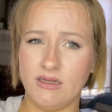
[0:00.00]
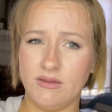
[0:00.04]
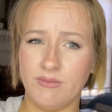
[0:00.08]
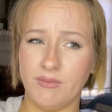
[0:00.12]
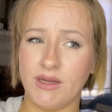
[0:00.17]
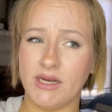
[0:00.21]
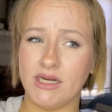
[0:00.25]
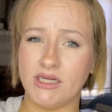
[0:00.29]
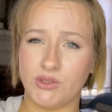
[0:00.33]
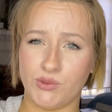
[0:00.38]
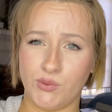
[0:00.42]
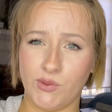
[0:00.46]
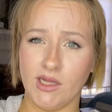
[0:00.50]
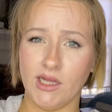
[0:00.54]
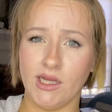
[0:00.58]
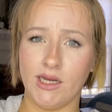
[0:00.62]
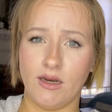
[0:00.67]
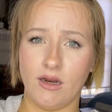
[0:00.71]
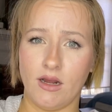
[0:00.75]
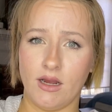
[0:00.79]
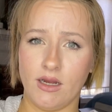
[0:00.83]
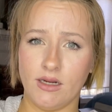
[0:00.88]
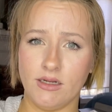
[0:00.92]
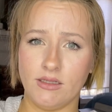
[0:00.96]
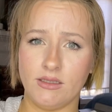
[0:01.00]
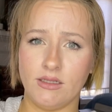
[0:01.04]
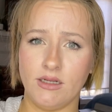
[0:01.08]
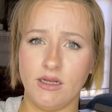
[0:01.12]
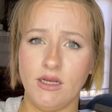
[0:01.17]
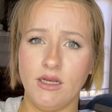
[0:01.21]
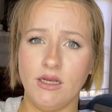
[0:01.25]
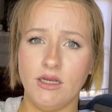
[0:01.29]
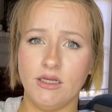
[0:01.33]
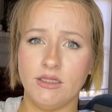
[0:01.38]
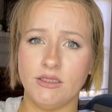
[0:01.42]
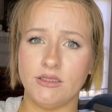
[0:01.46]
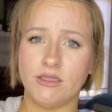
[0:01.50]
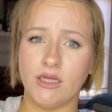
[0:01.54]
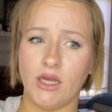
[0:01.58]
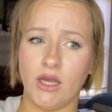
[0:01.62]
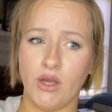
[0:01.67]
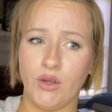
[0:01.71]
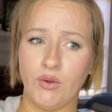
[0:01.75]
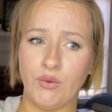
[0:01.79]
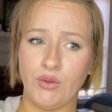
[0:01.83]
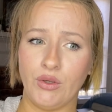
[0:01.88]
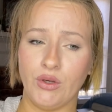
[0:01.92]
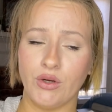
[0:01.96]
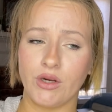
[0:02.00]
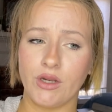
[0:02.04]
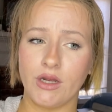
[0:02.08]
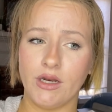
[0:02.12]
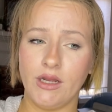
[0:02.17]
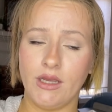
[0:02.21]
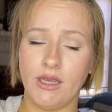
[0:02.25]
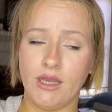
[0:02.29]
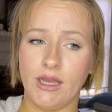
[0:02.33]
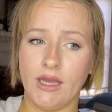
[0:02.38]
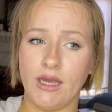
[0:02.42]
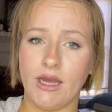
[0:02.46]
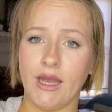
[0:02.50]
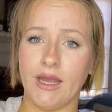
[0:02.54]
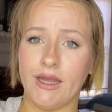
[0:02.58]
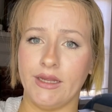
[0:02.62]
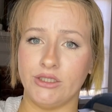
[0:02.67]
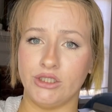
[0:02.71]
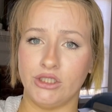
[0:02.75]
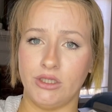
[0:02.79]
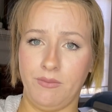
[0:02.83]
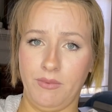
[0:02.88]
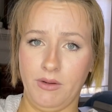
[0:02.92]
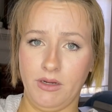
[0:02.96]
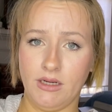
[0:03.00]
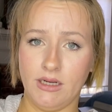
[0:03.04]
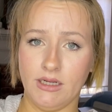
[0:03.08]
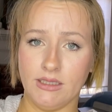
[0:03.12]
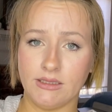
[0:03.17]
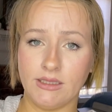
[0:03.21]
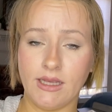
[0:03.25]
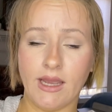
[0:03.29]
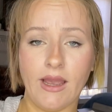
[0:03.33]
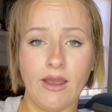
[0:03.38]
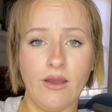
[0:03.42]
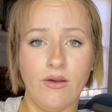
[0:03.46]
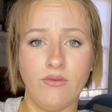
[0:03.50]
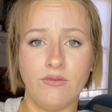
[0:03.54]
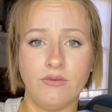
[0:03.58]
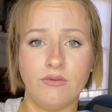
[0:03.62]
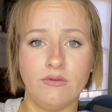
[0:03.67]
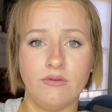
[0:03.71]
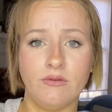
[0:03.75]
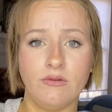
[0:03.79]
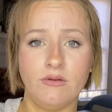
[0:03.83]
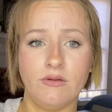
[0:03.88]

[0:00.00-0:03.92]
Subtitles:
but it's really not. So you're gonna get a shipping discount